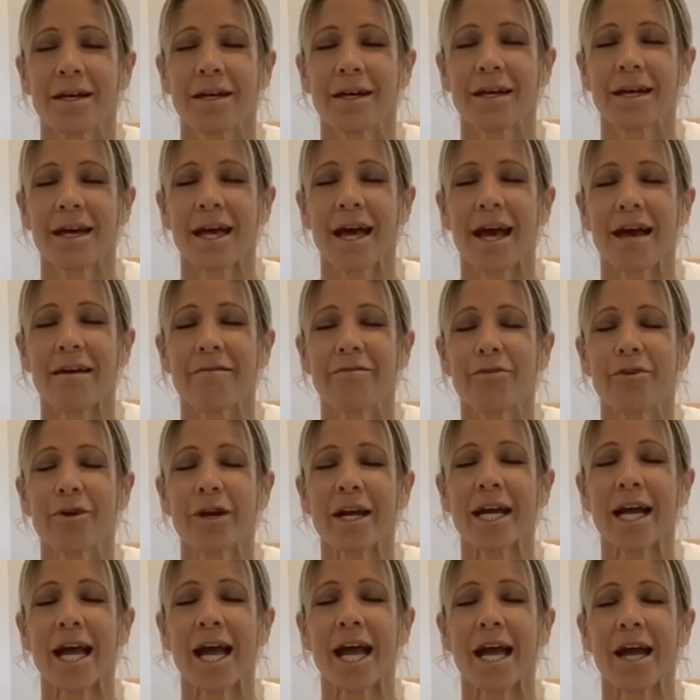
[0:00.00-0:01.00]

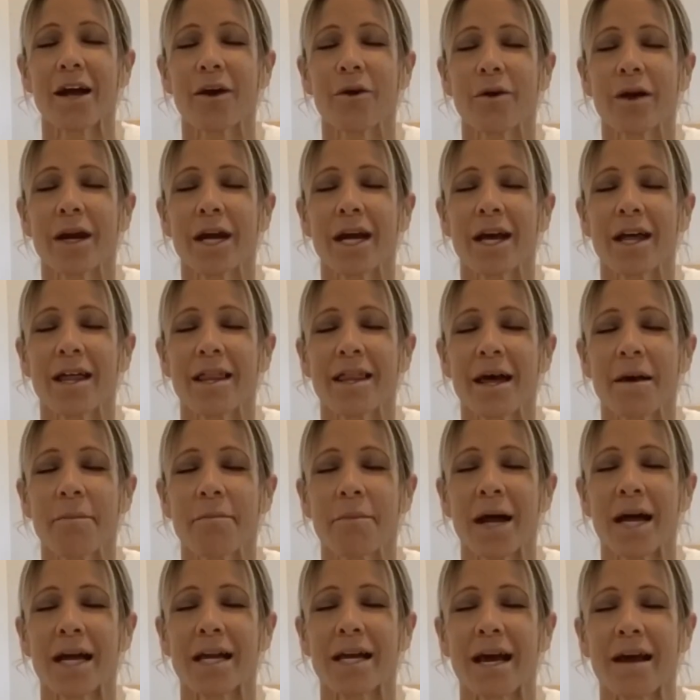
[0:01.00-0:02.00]
every area that
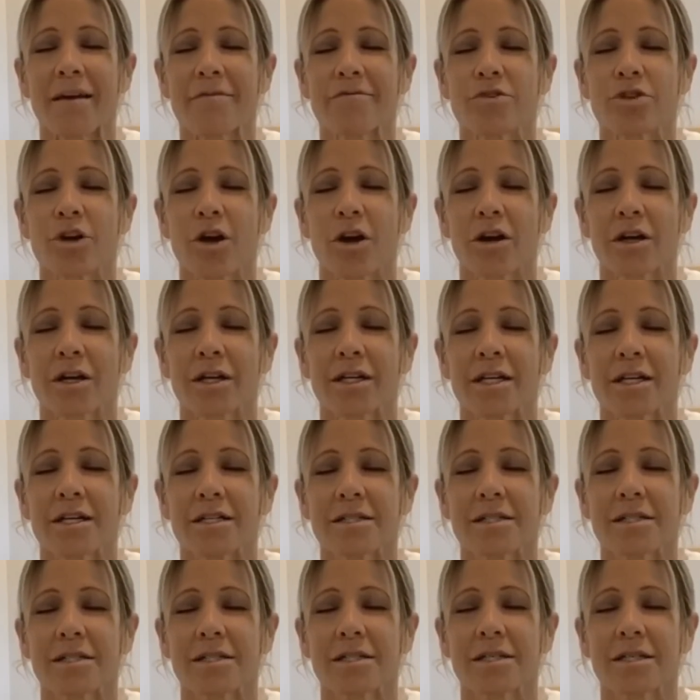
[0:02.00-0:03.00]
might have
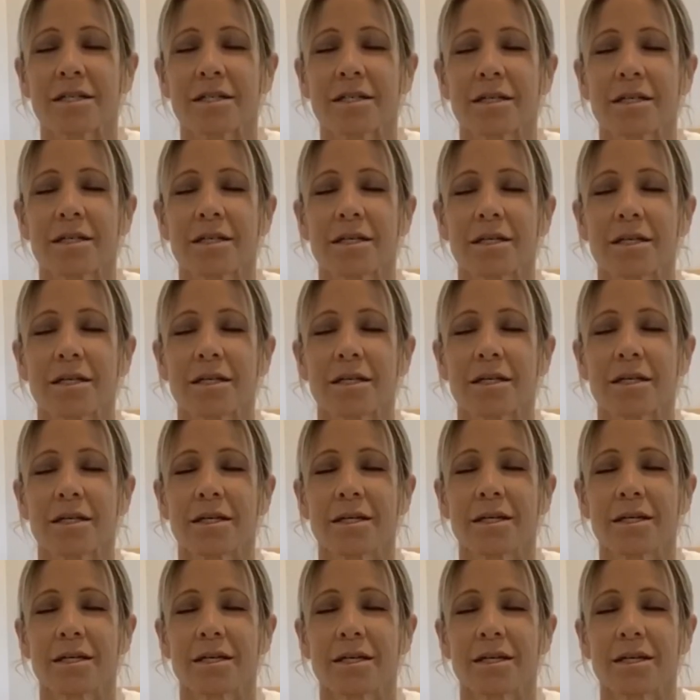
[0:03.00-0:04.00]
darkness.
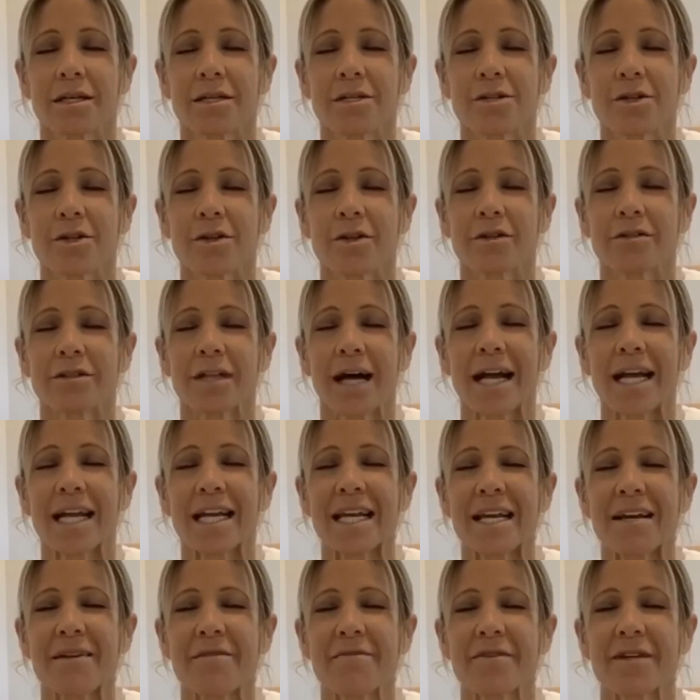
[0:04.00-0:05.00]
So the light
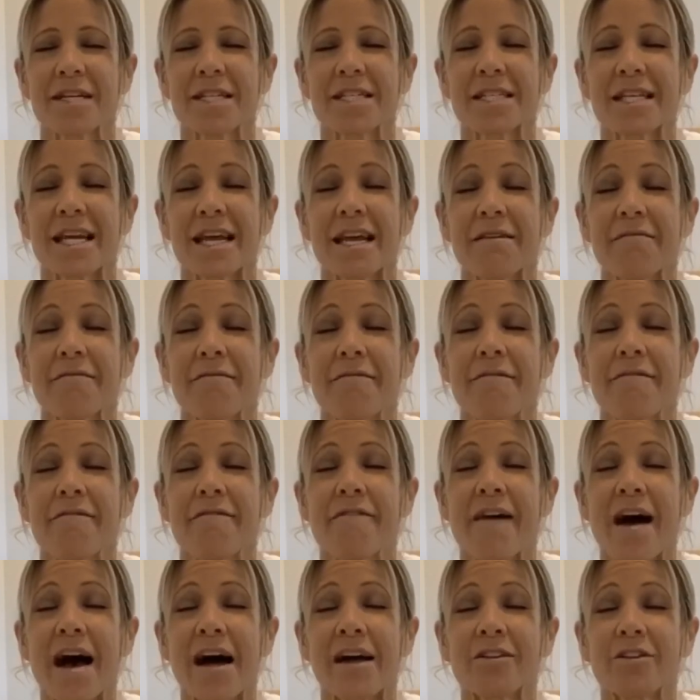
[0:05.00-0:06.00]
is
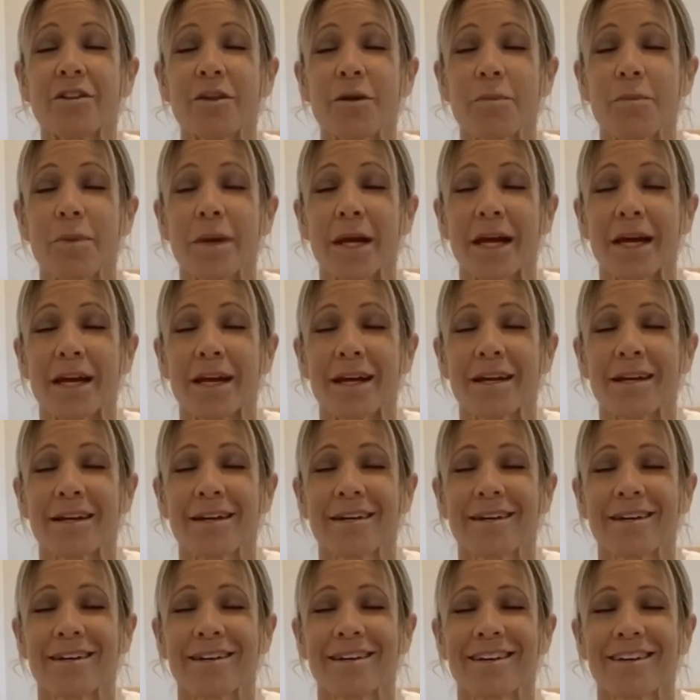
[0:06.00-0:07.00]
enveloping
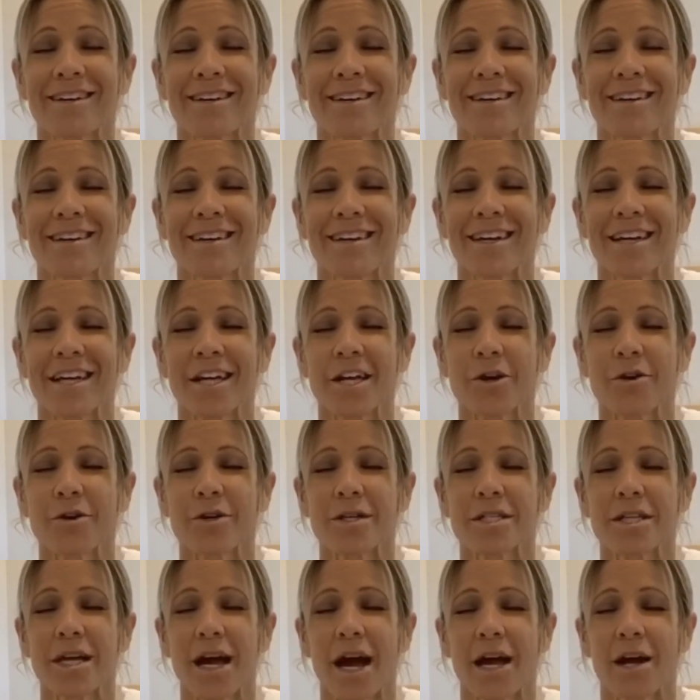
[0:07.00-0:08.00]
your
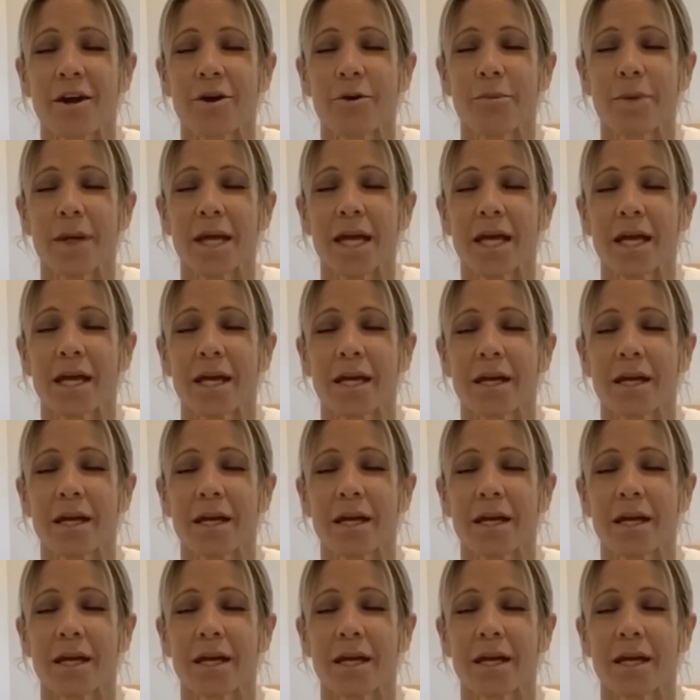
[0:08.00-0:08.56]
entire being.